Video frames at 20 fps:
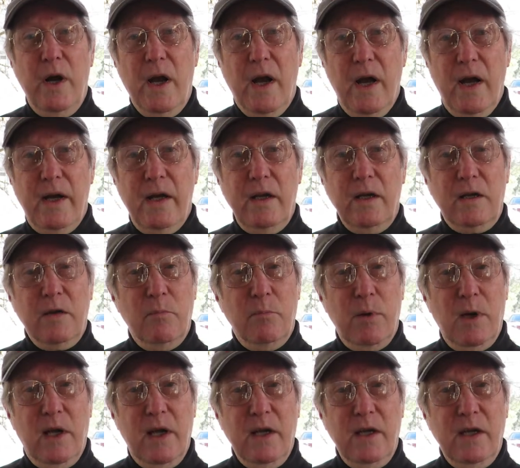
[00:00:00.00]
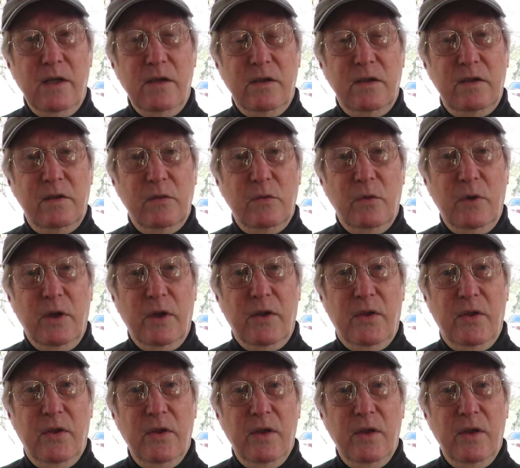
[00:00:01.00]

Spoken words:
not in compliance with